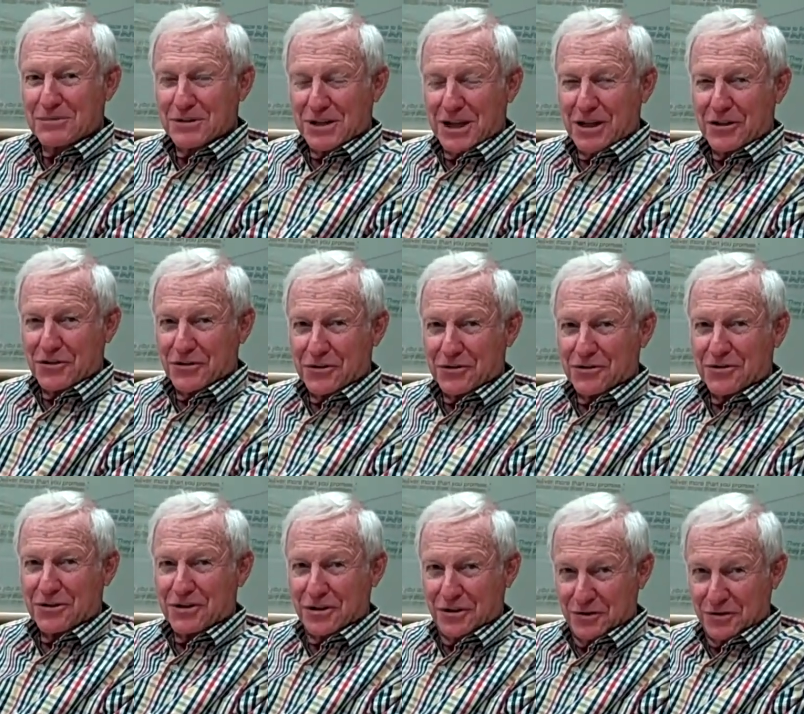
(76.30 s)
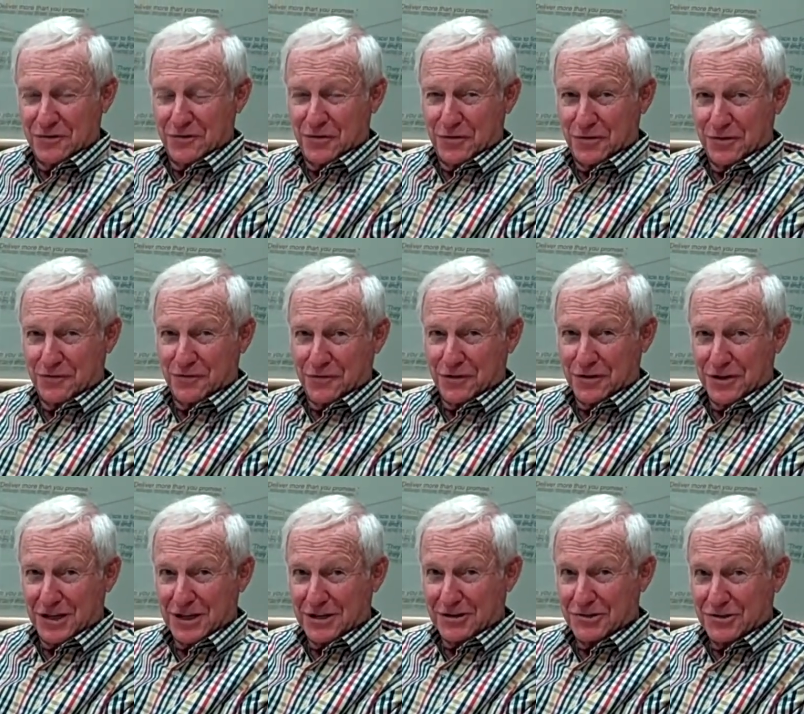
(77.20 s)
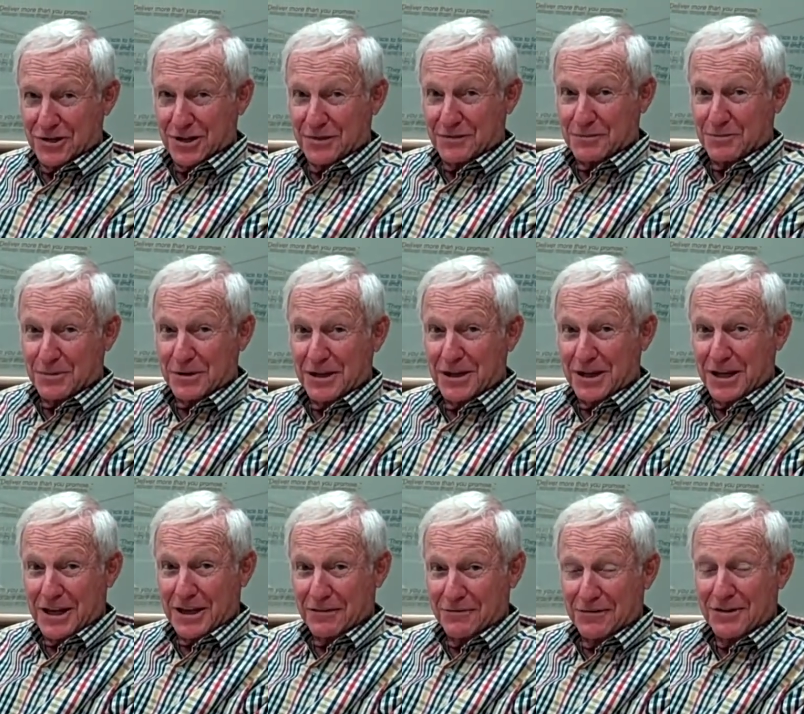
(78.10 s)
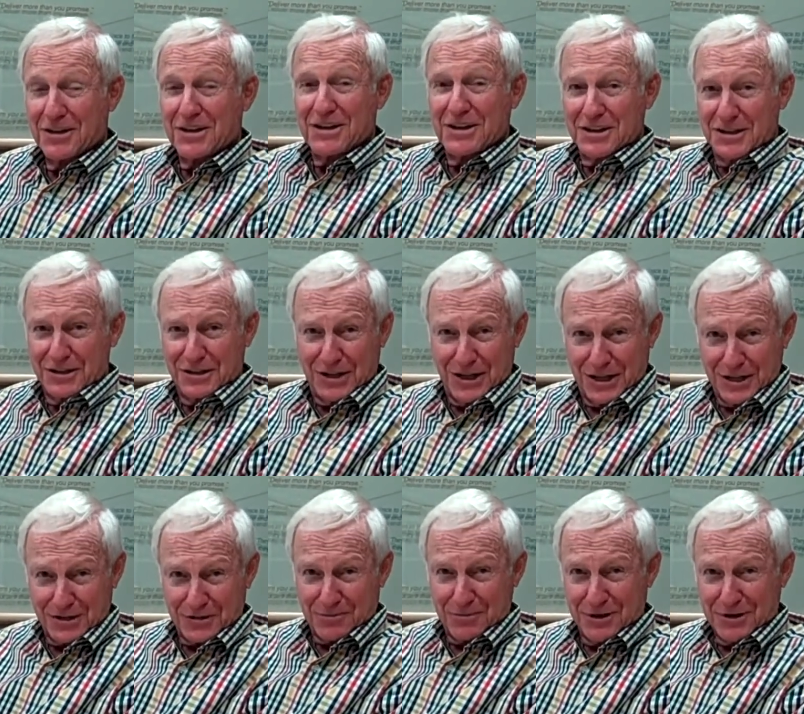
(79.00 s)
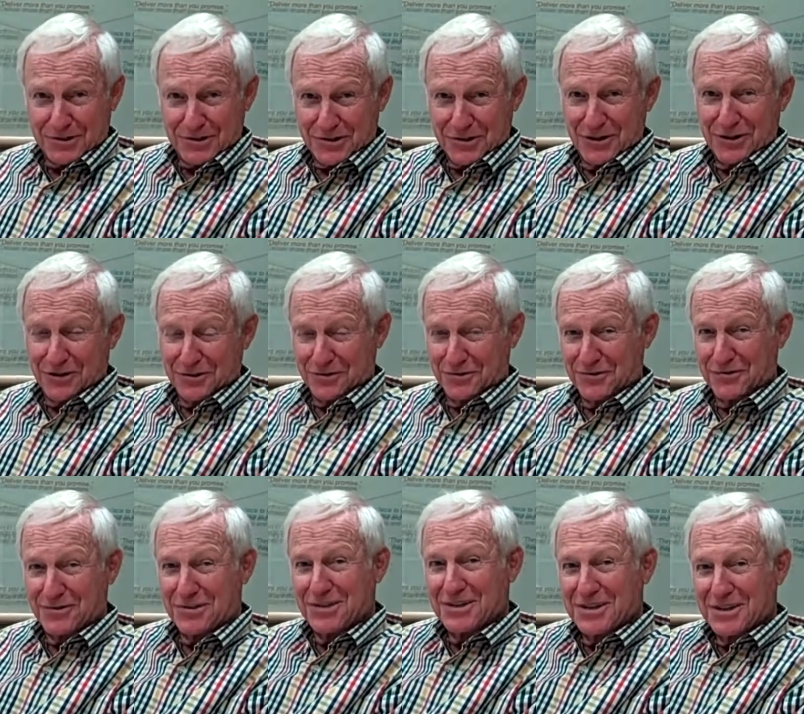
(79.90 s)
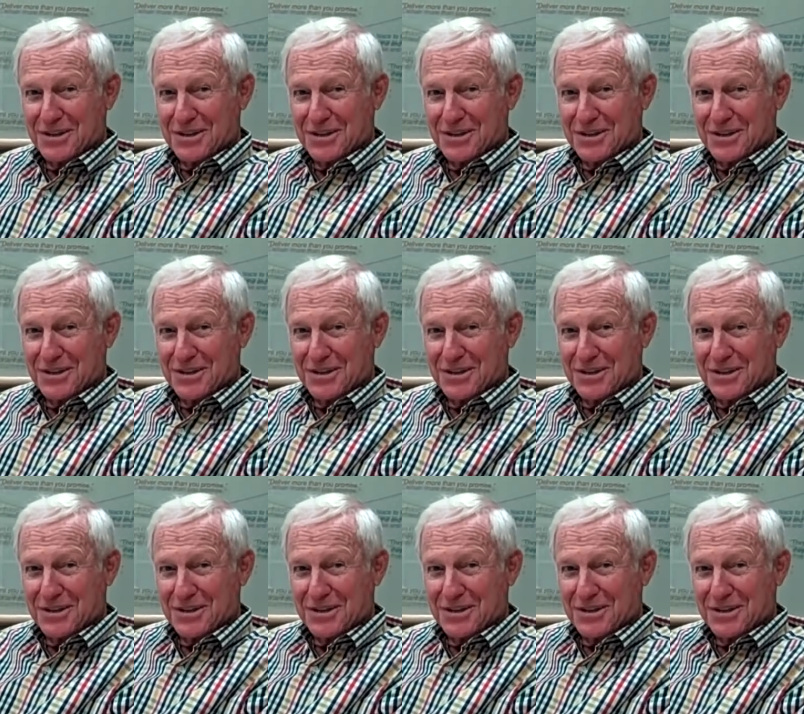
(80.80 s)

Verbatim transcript: been out there interviewing for a lot of jobs, but I have enhance my skills.